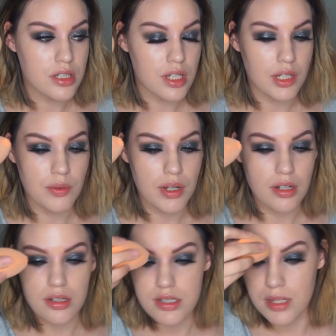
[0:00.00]
like right
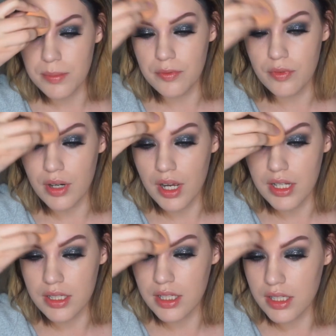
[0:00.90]
on the tip of where I
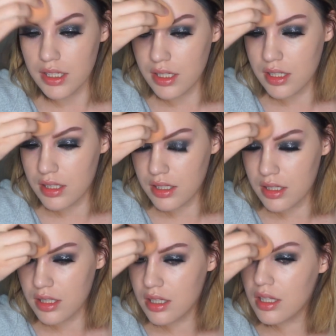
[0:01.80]
need it.
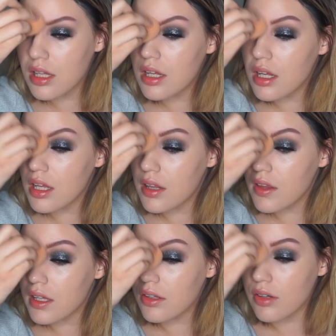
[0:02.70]

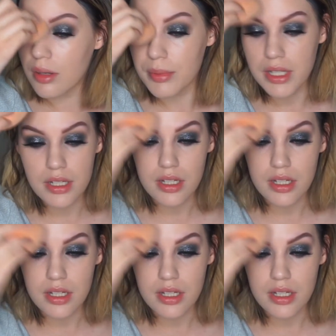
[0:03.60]
Thank you, Dominic.